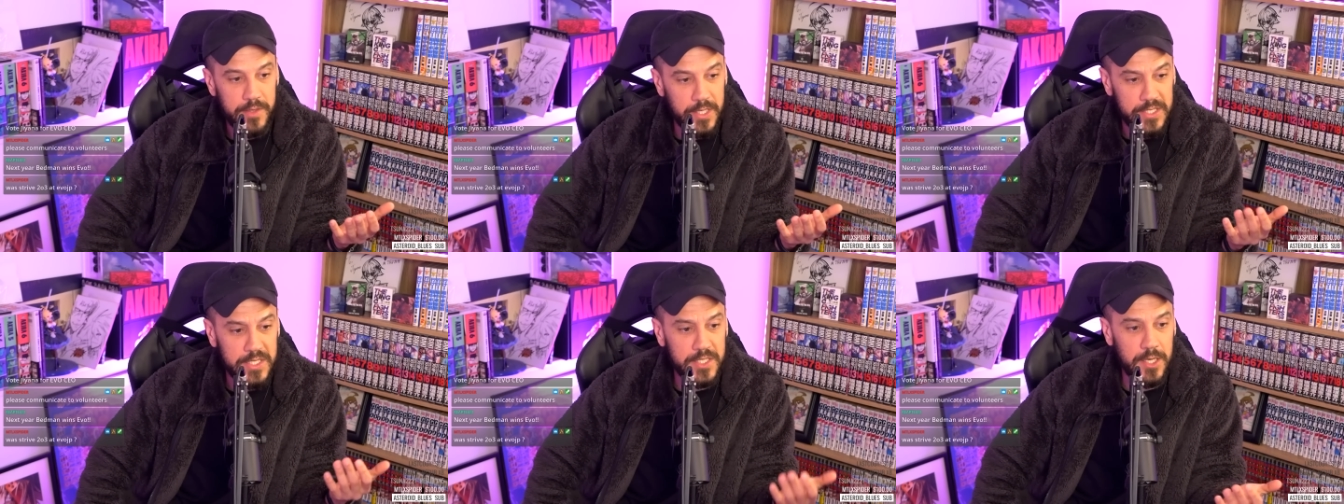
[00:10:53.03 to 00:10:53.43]

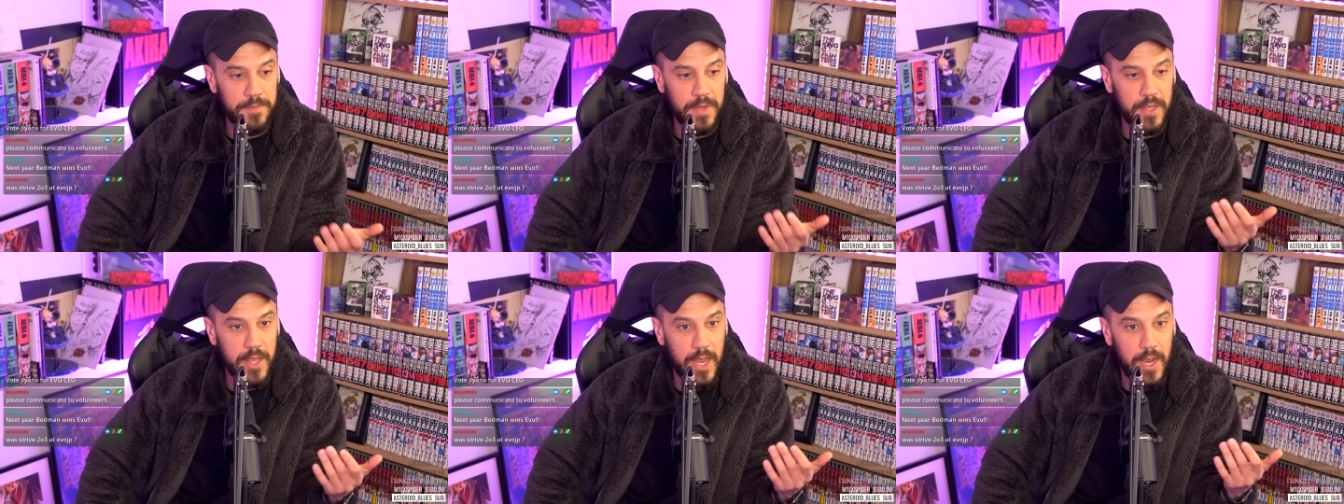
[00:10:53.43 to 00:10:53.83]
This is
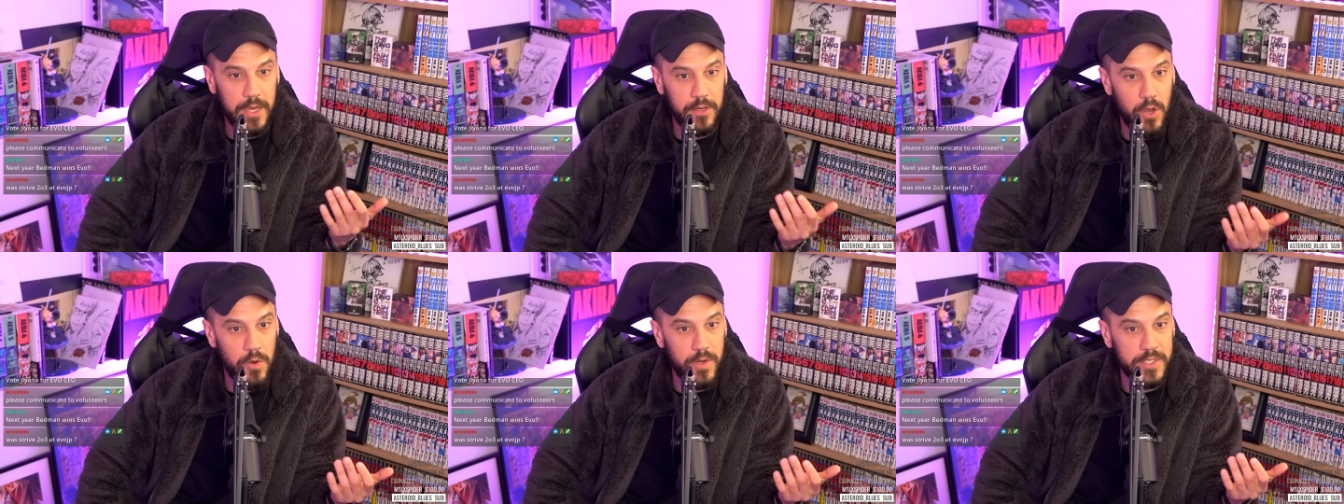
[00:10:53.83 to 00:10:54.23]
something that
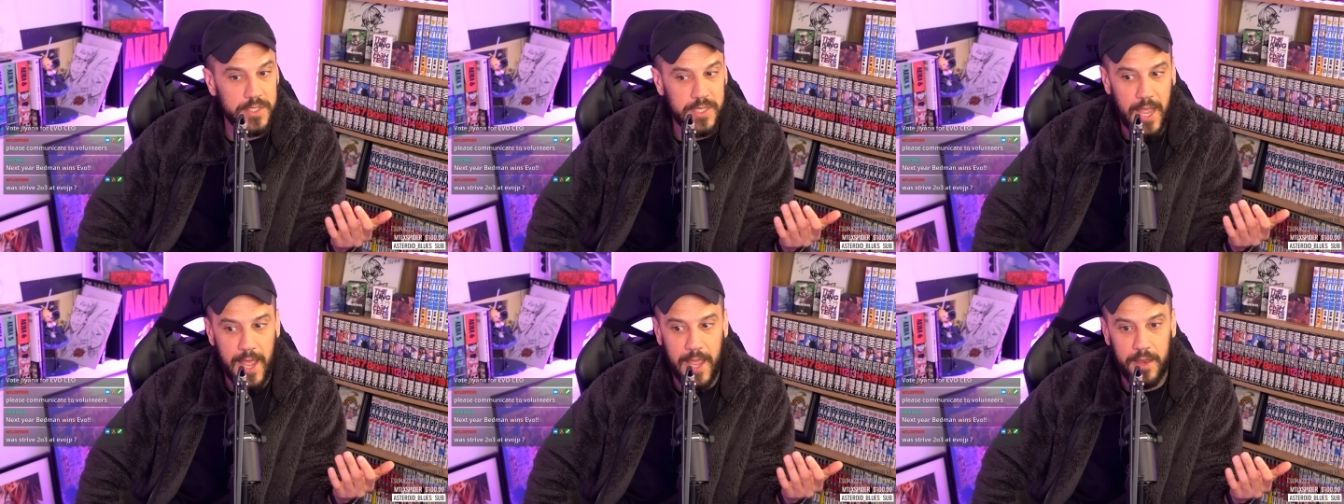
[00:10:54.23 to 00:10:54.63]
I
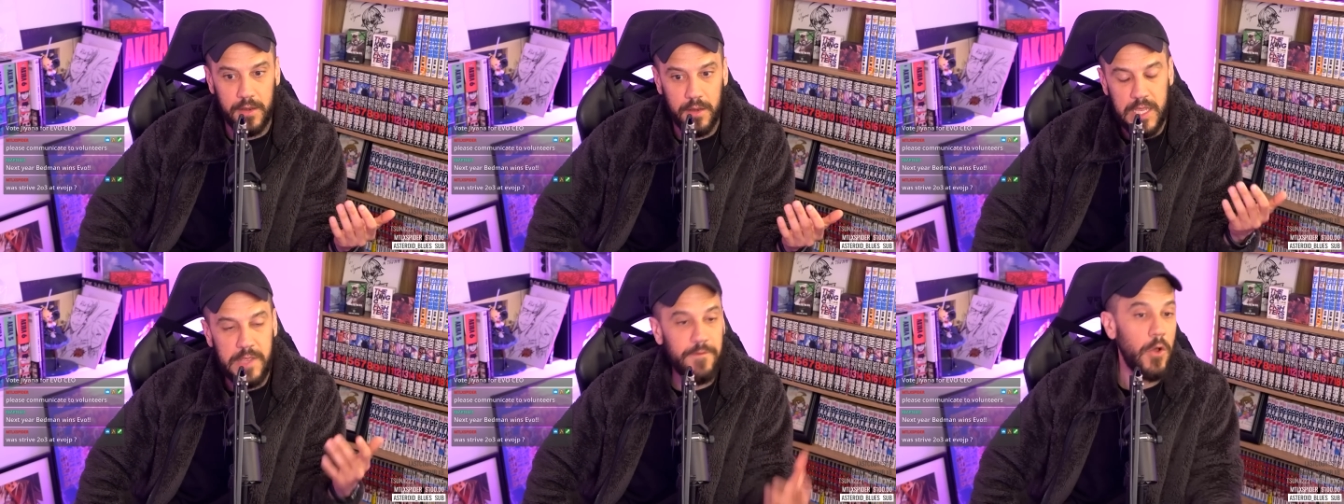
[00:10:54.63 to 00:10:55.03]
noticed
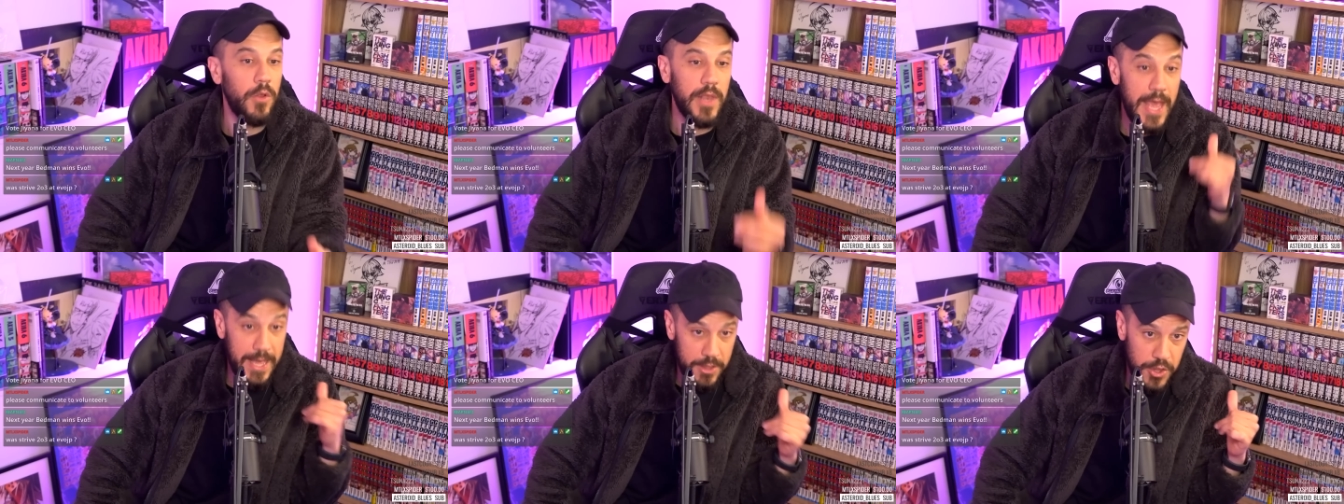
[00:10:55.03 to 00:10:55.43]
at Evo
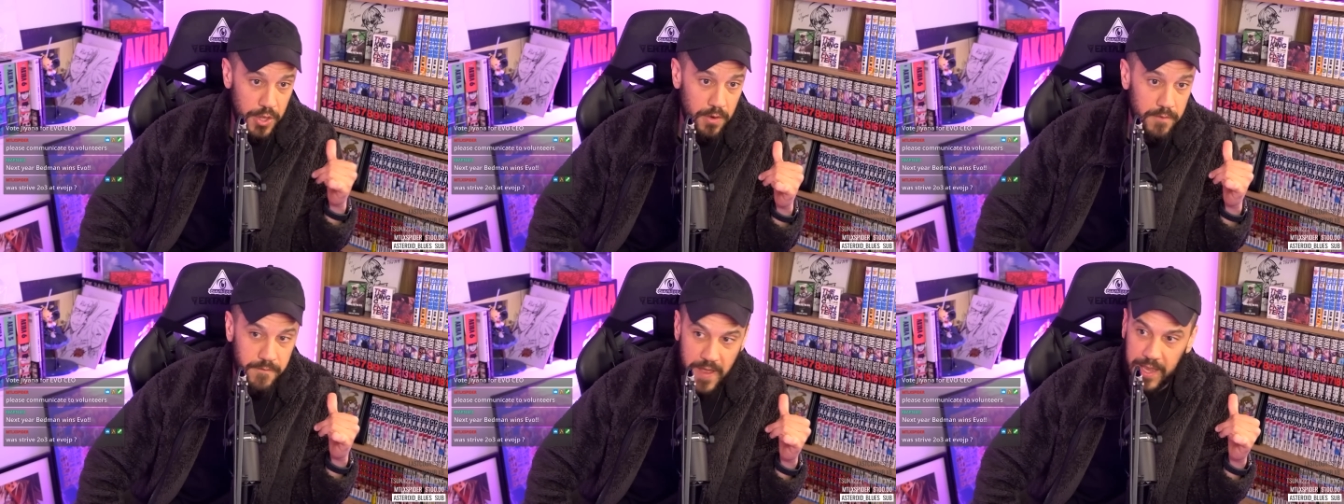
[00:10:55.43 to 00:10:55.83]
last
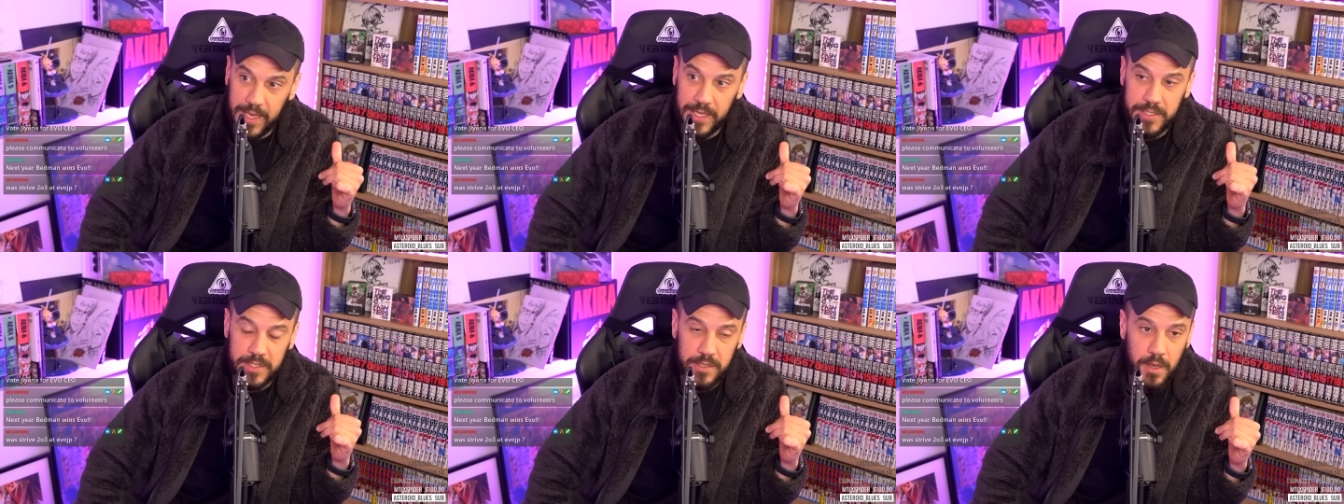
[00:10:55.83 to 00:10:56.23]
year in
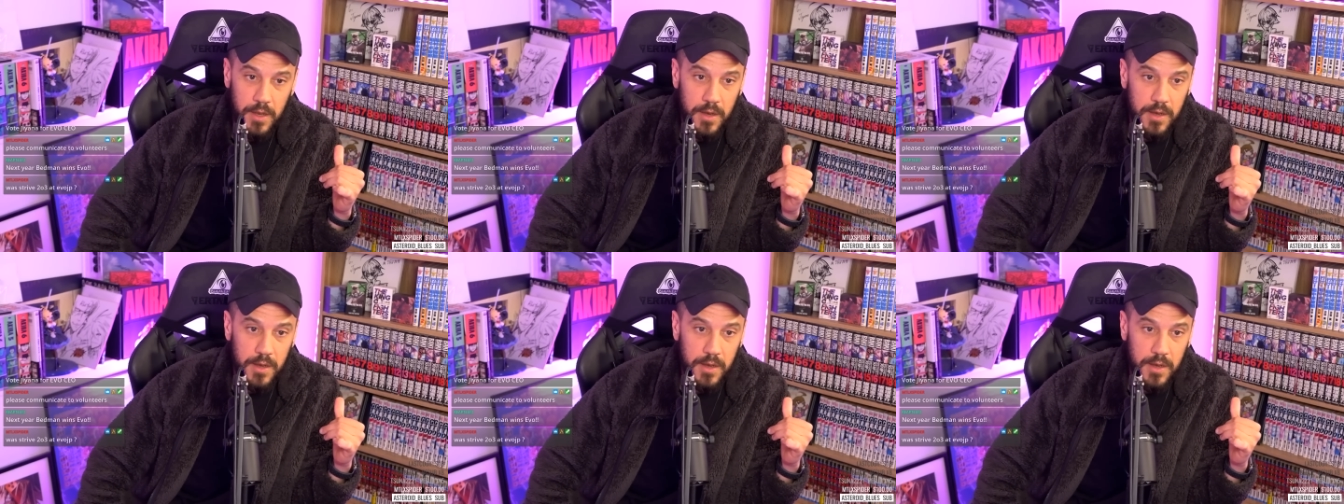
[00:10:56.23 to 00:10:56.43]
Vegas.